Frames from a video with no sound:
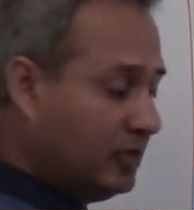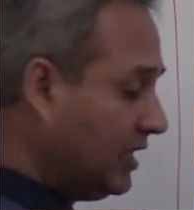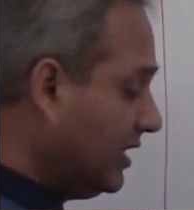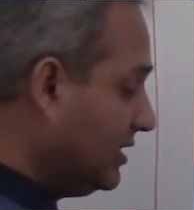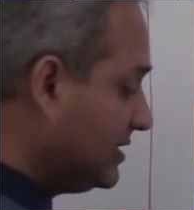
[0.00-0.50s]

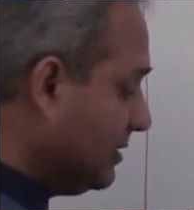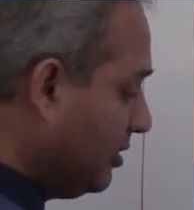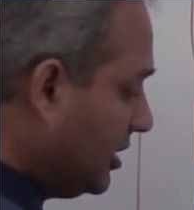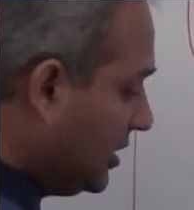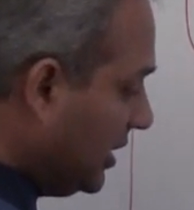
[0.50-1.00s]
right
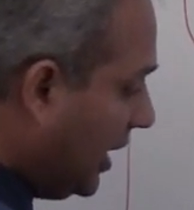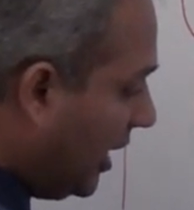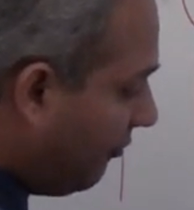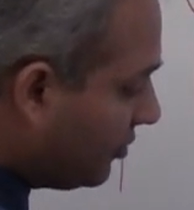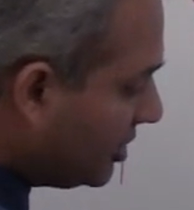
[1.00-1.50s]
similarly
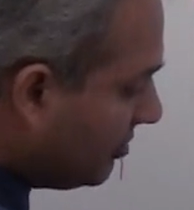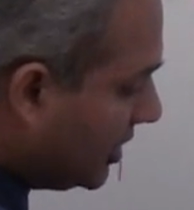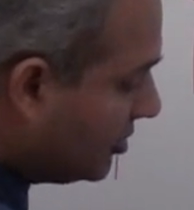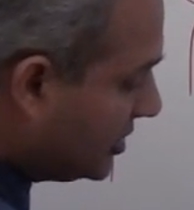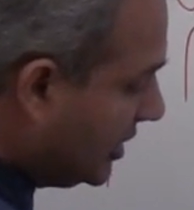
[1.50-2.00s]
after the
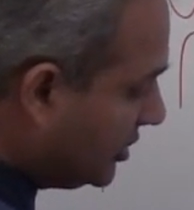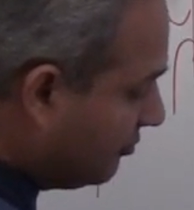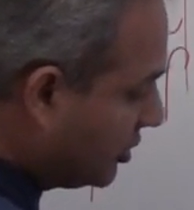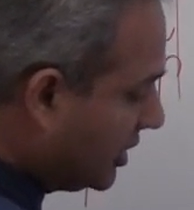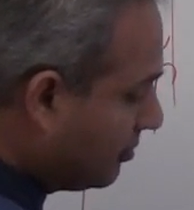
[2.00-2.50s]
myelocyte
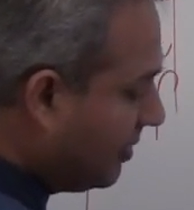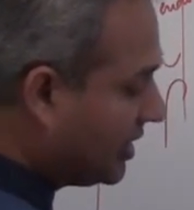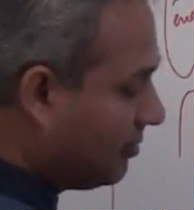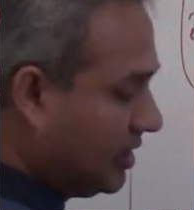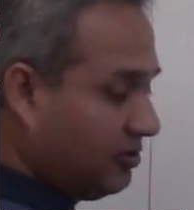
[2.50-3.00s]
you would get
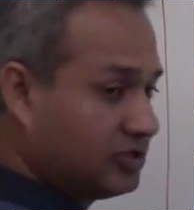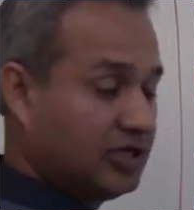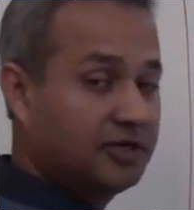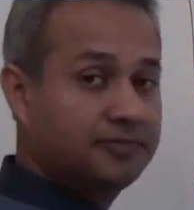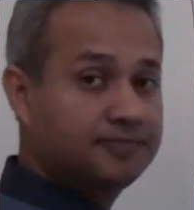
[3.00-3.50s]

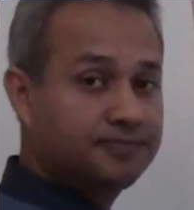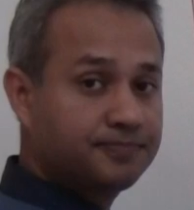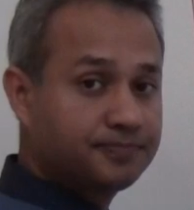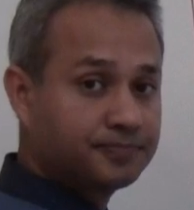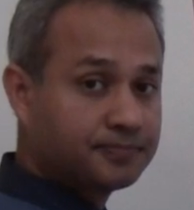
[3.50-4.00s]

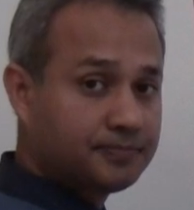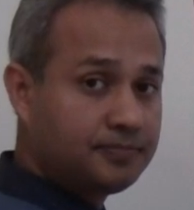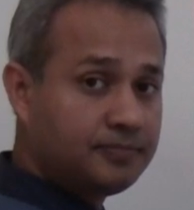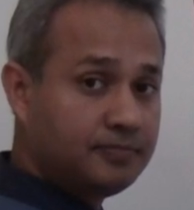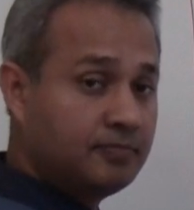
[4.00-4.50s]

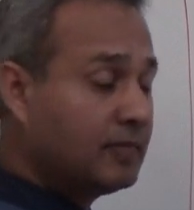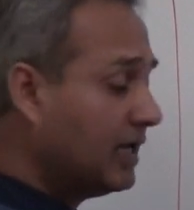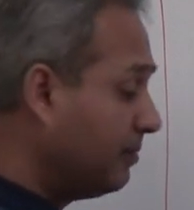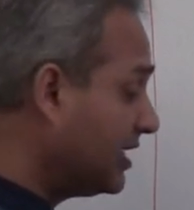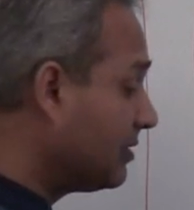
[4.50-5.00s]
metamyelocyte
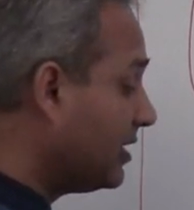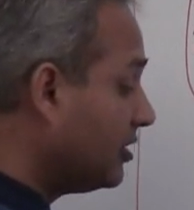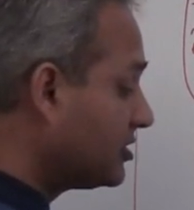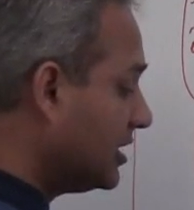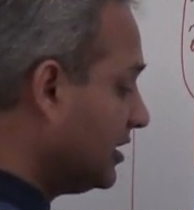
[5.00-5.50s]
and
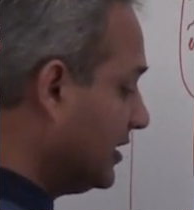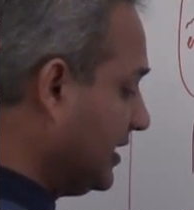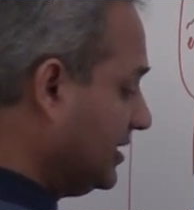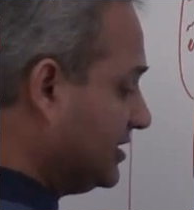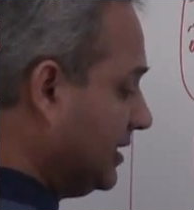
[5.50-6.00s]
metamyelocyte
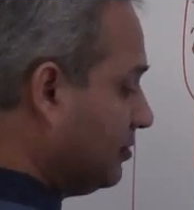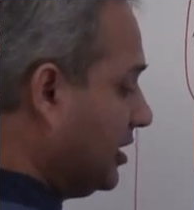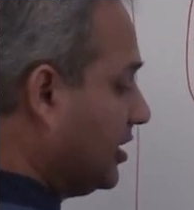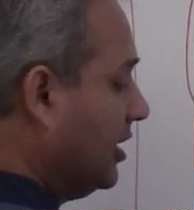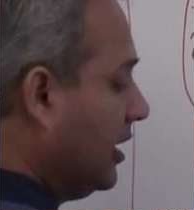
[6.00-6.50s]
again same
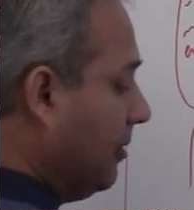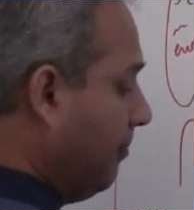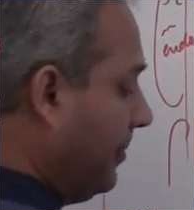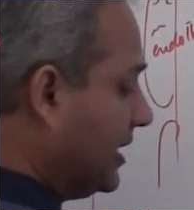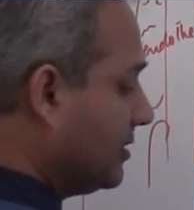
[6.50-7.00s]
thing
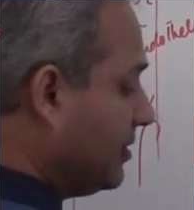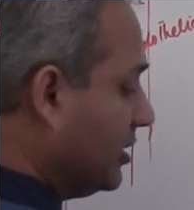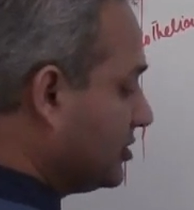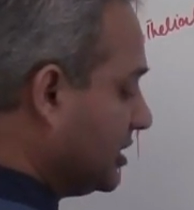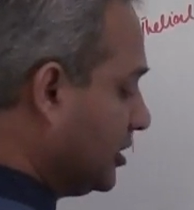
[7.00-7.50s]

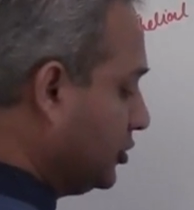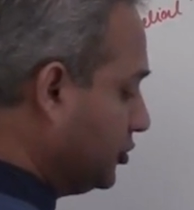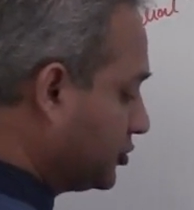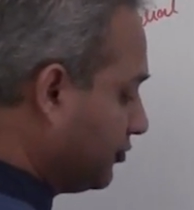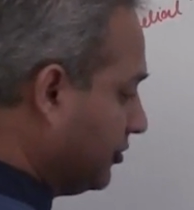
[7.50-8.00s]
metamyelocyte
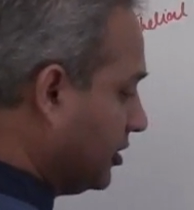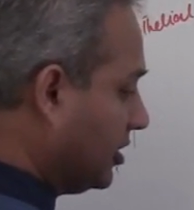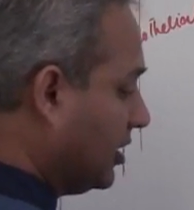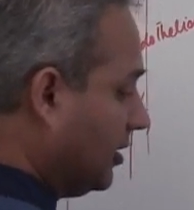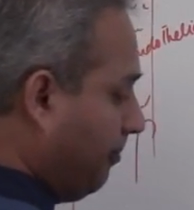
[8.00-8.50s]

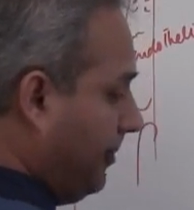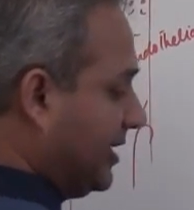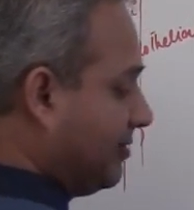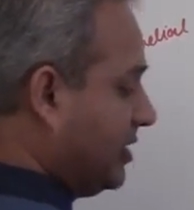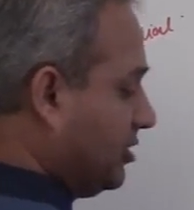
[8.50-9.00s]
neutrophil
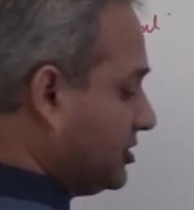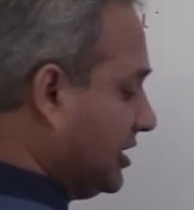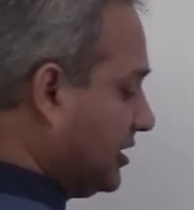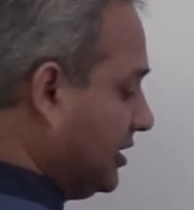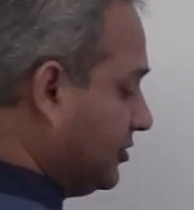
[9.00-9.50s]

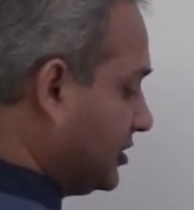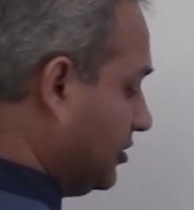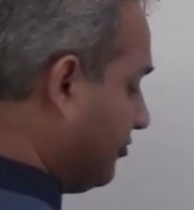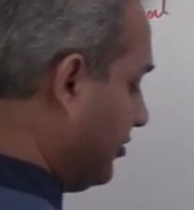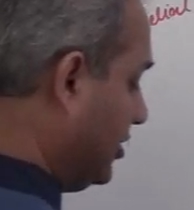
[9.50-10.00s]
metamyelocyte
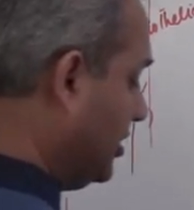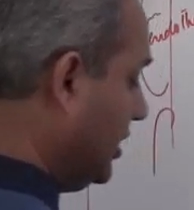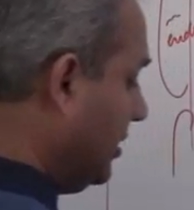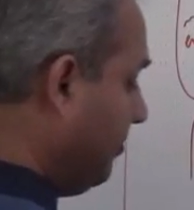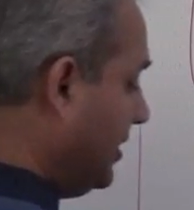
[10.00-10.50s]
eosinophil
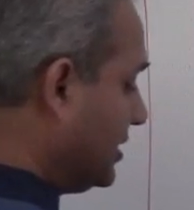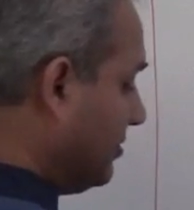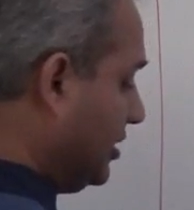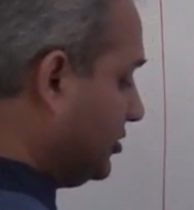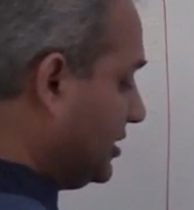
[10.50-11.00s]

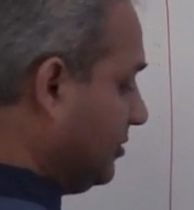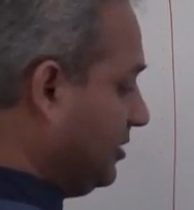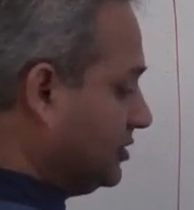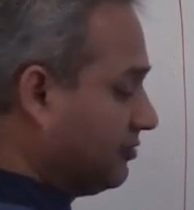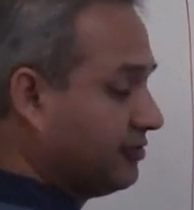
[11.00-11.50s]
metamyelocyte
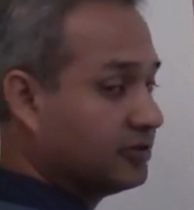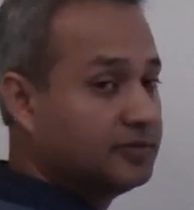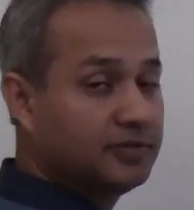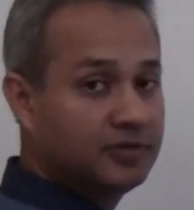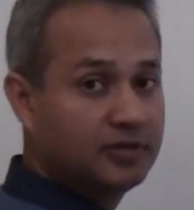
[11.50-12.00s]
basophil.
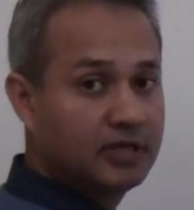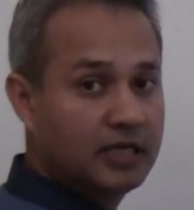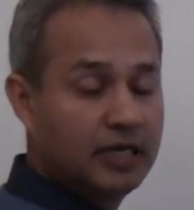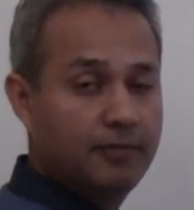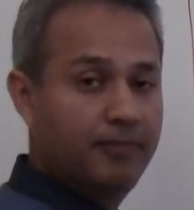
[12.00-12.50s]

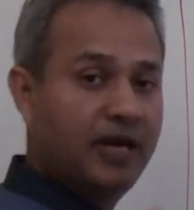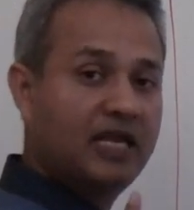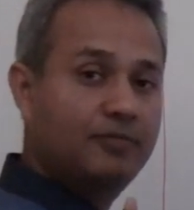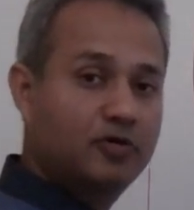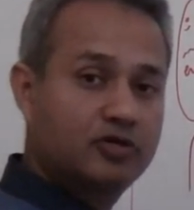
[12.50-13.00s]

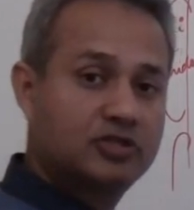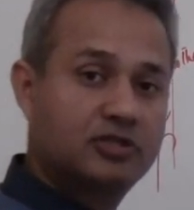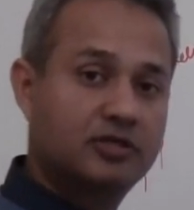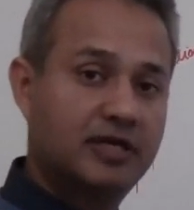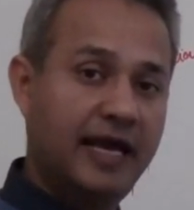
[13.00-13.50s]
Many
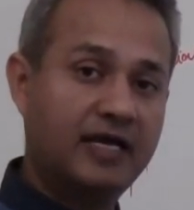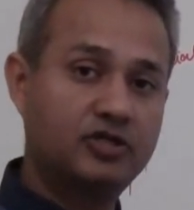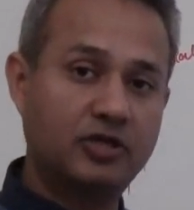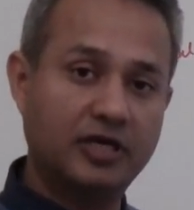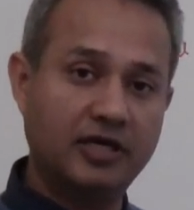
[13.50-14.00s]
books
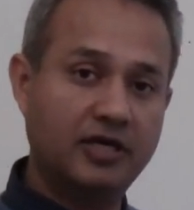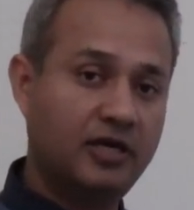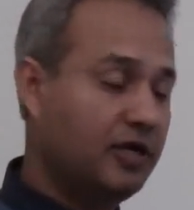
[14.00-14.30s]
actually